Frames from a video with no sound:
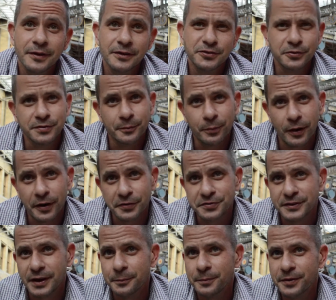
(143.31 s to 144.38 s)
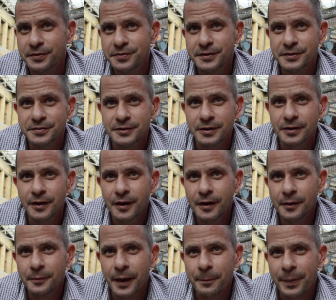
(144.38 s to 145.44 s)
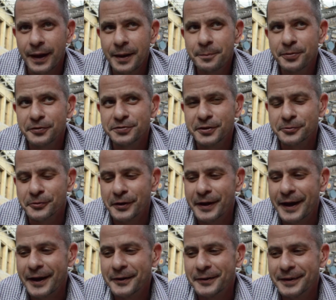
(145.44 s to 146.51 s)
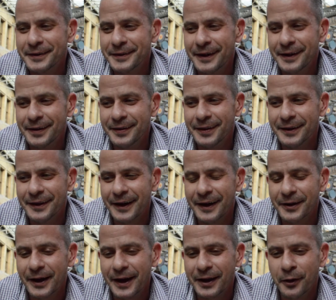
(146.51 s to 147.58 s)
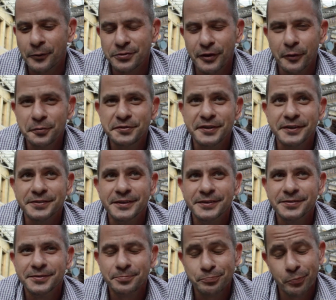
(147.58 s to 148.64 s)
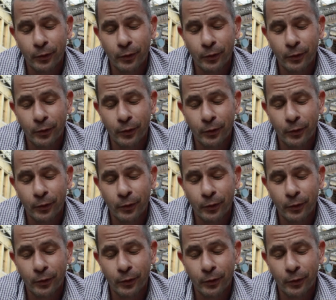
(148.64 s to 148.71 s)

She was in Boston on business, and my pain pills had run out, and I know dope sickness